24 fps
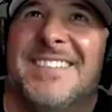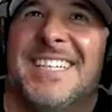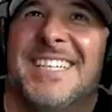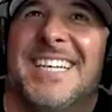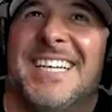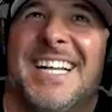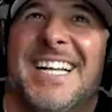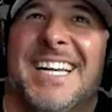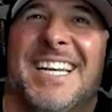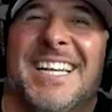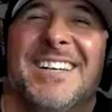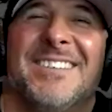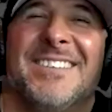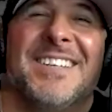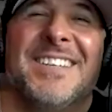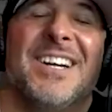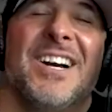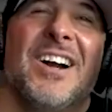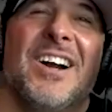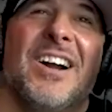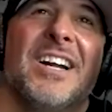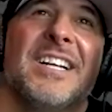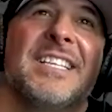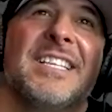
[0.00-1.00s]
I love it.
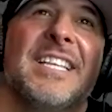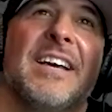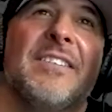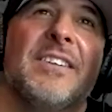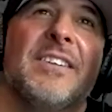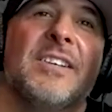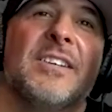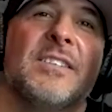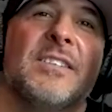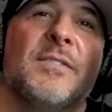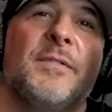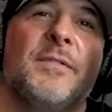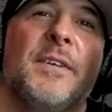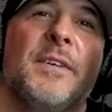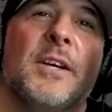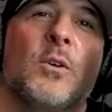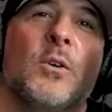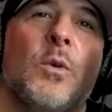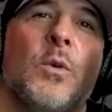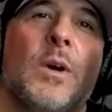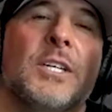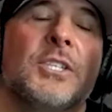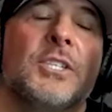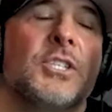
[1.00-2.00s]
All right, Devon, here's the final
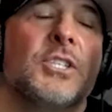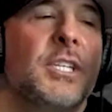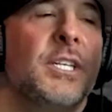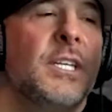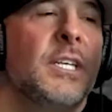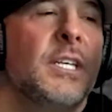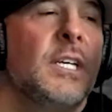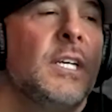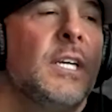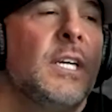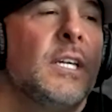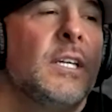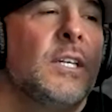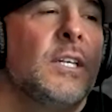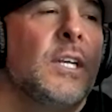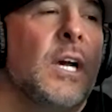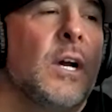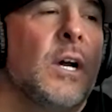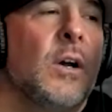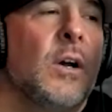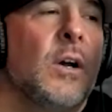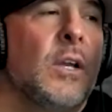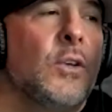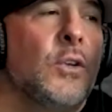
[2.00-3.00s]
question.
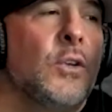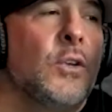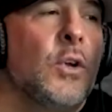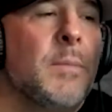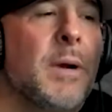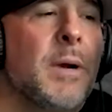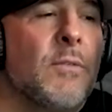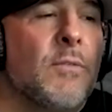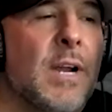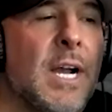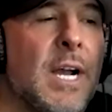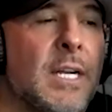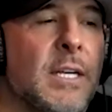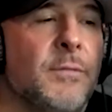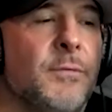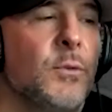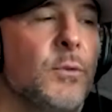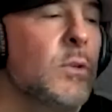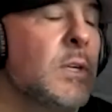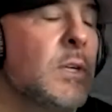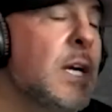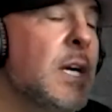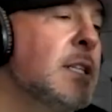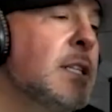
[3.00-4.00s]
Now, yeah. you know my rocket
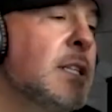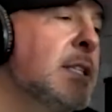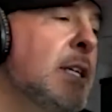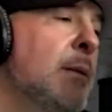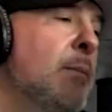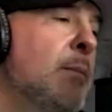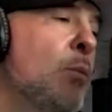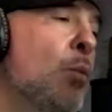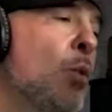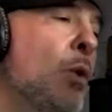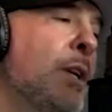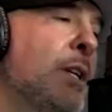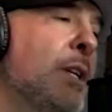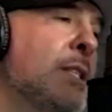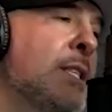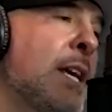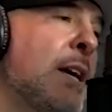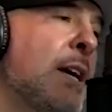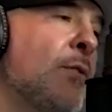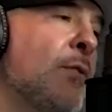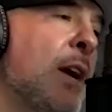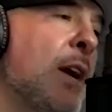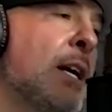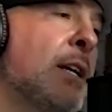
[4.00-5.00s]
fuel concept. What does
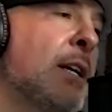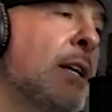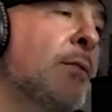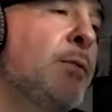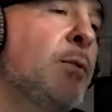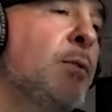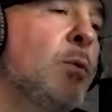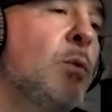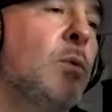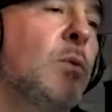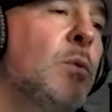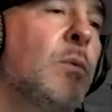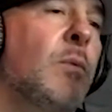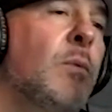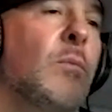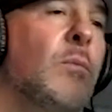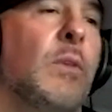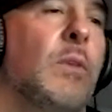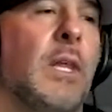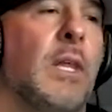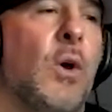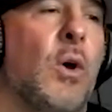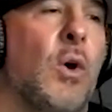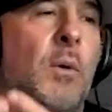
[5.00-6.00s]
that rocket fuel
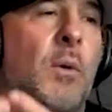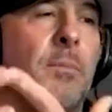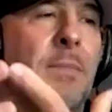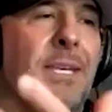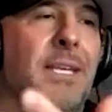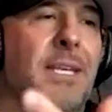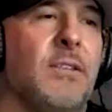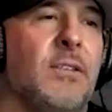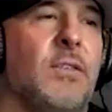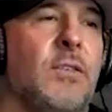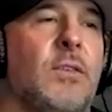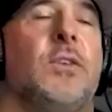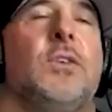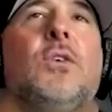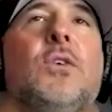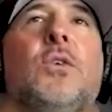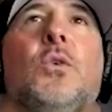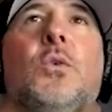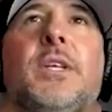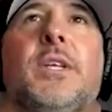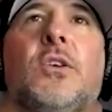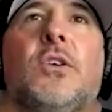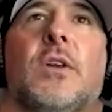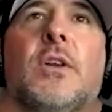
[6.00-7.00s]
law mean to
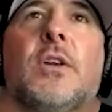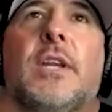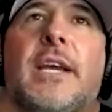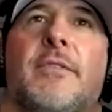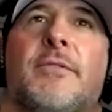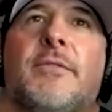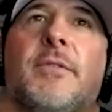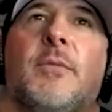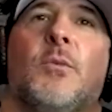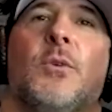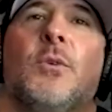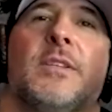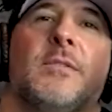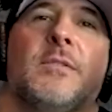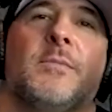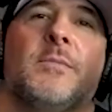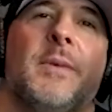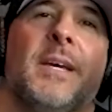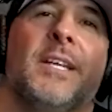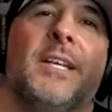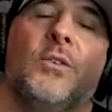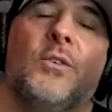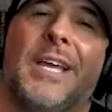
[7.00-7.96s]
you in your life and what it's meant?